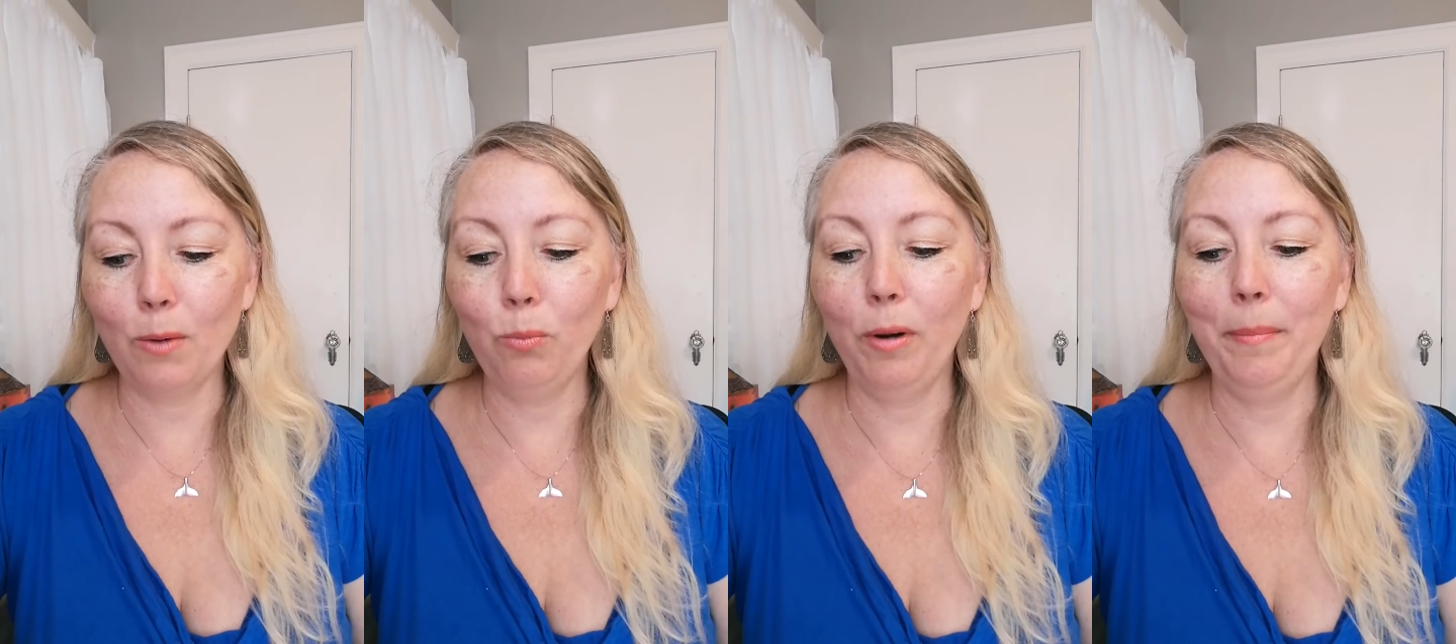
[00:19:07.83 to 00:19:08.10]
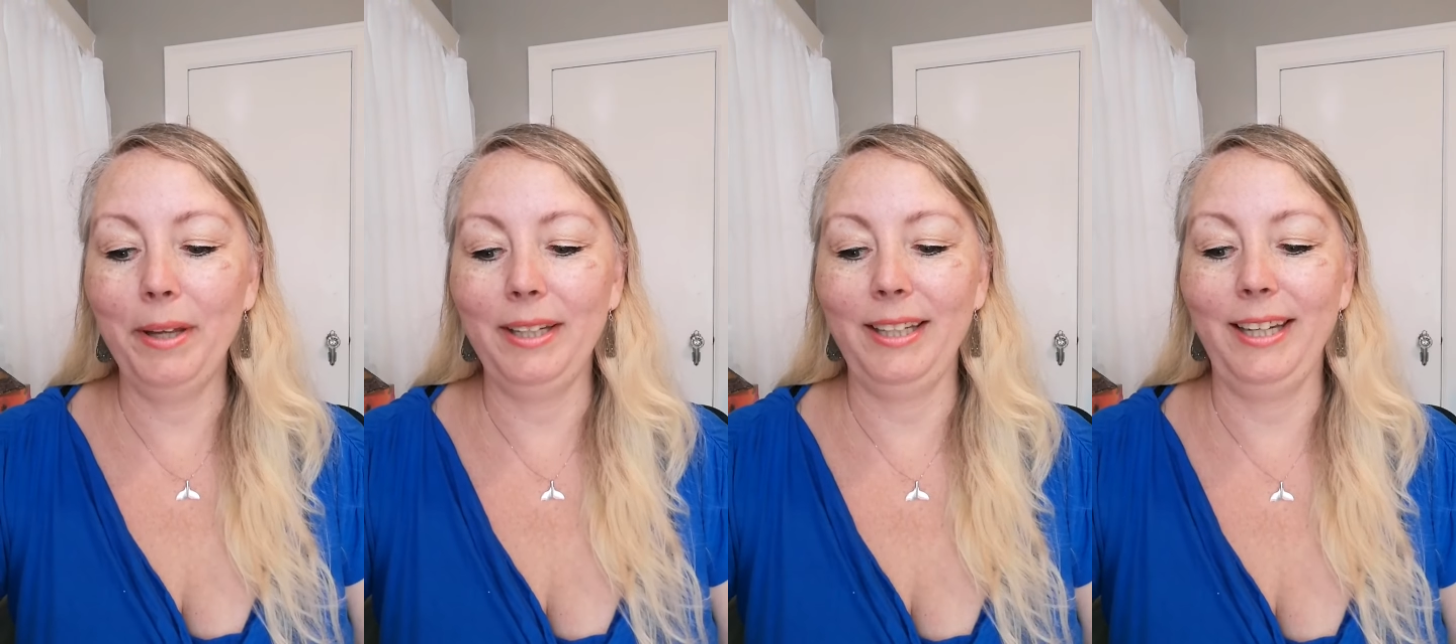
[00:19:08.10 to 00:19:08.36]

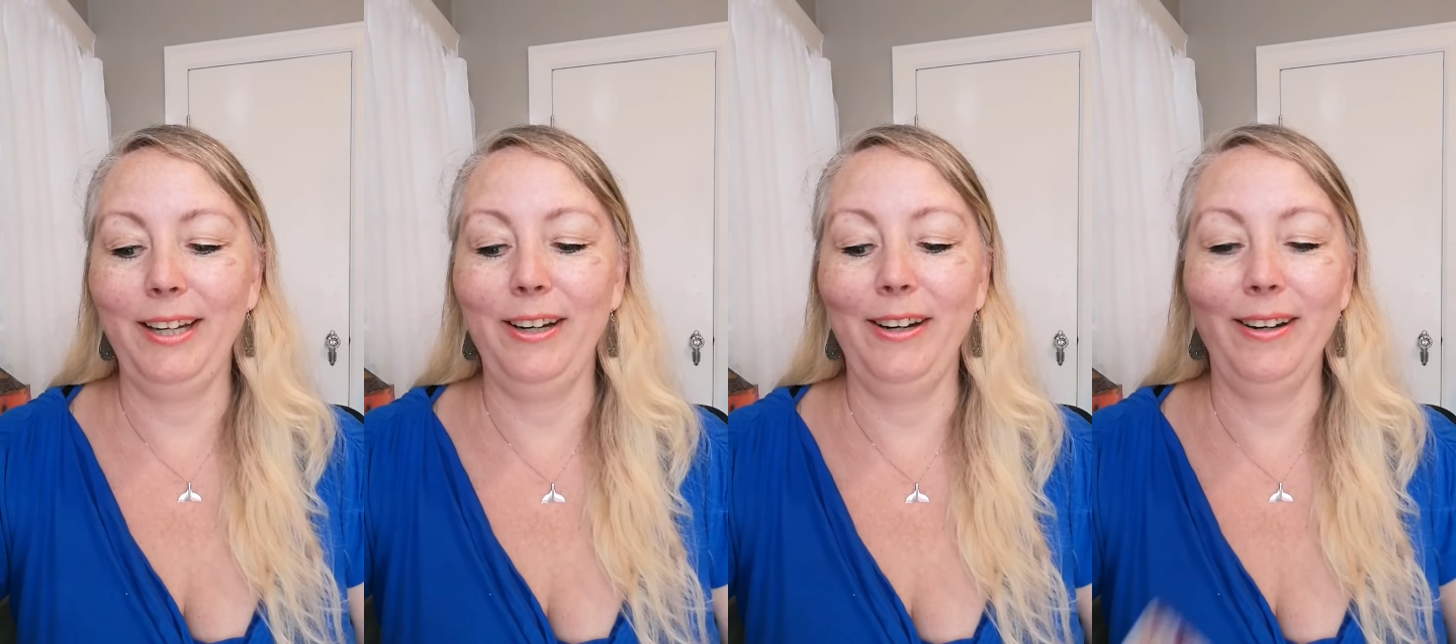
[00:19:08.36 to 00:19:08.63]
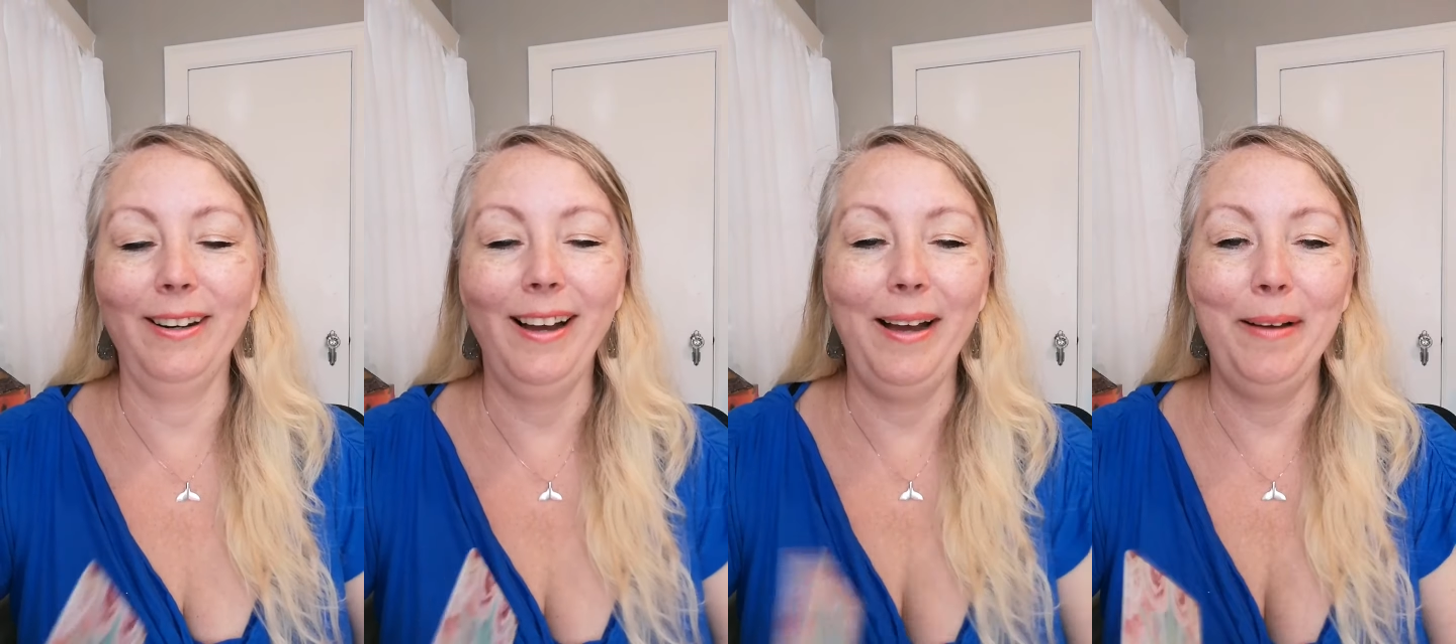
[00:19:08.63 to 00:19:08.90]
woman
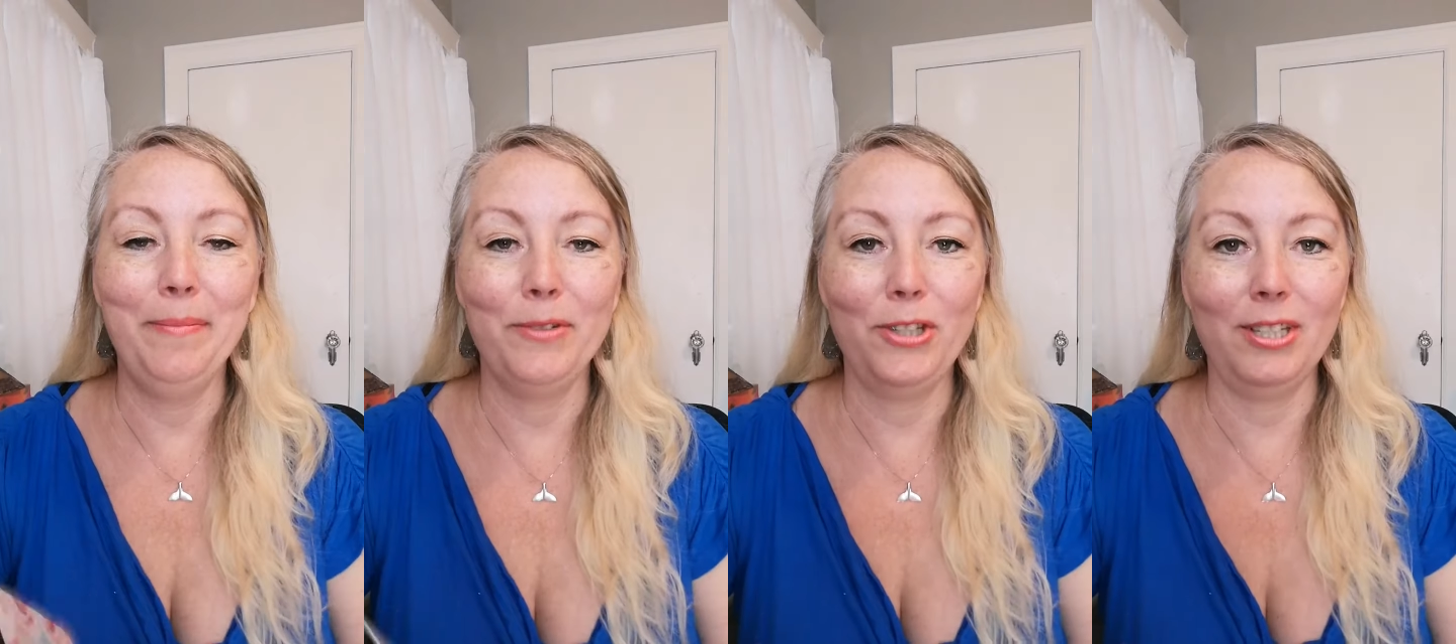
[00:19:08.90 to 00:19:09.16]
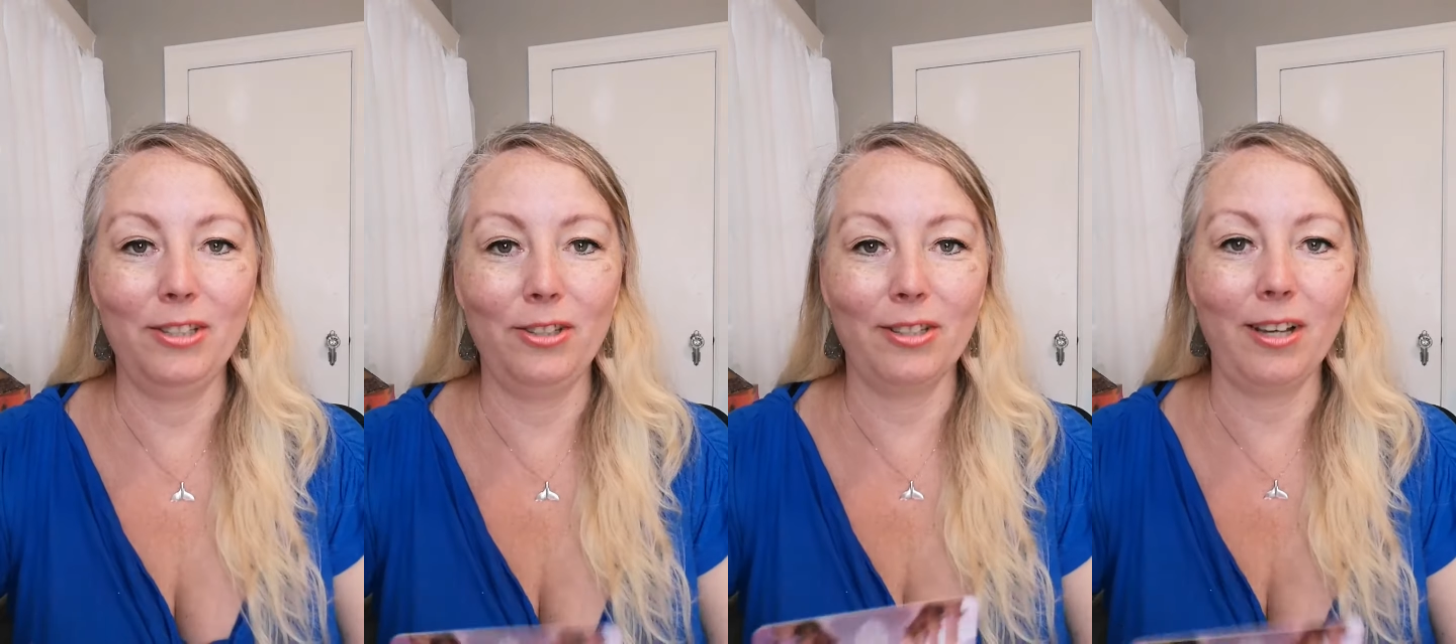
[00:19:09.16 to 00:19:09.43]
here. Um,
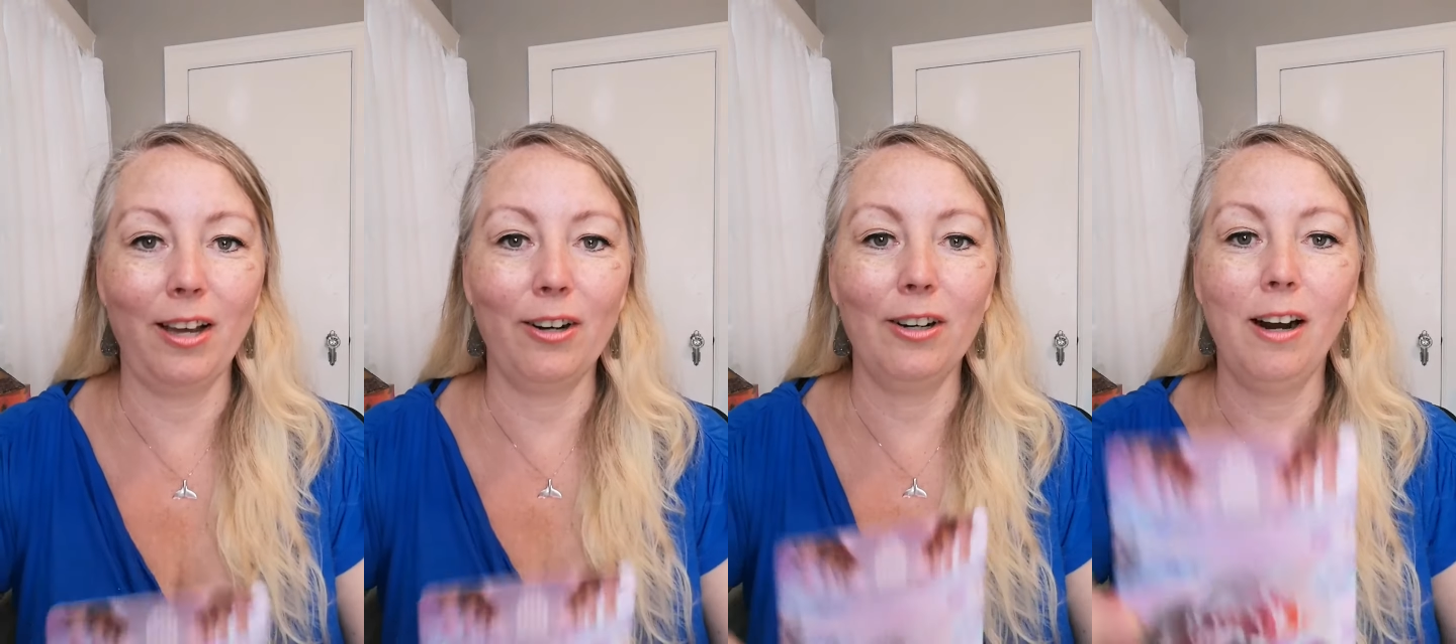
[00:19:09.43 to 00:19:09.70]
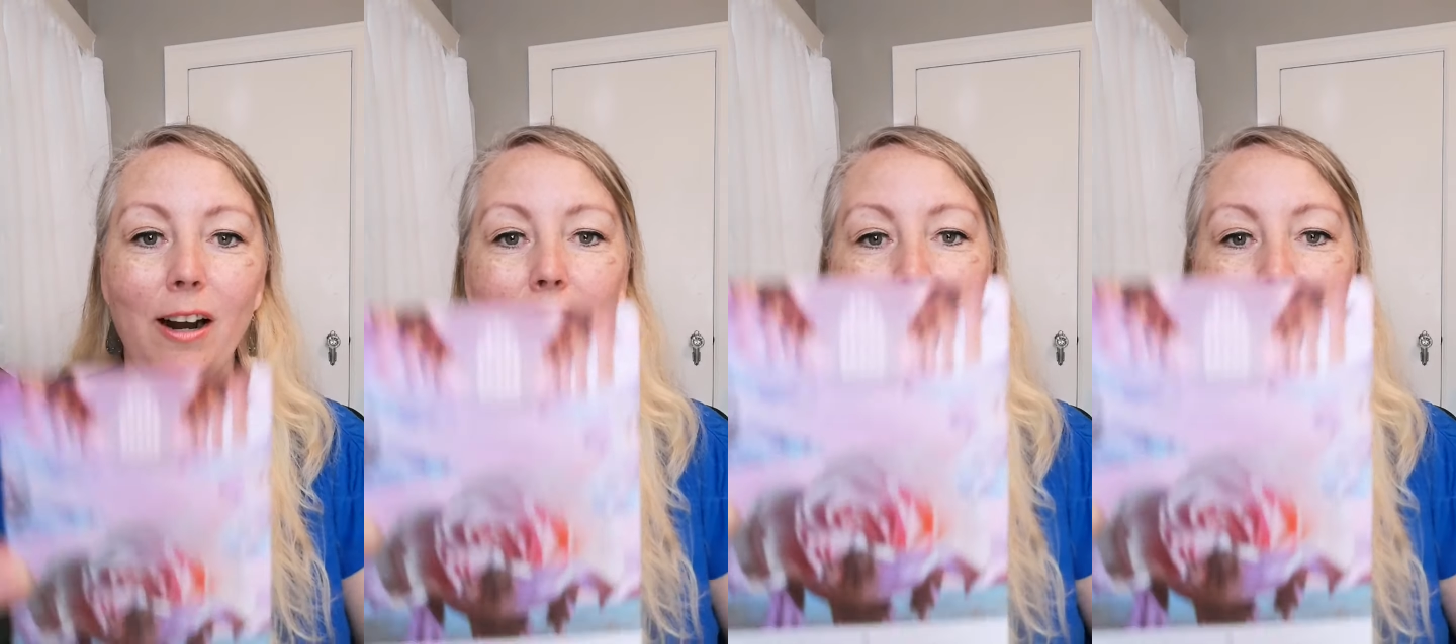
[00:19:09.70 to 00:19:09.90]
she's just got her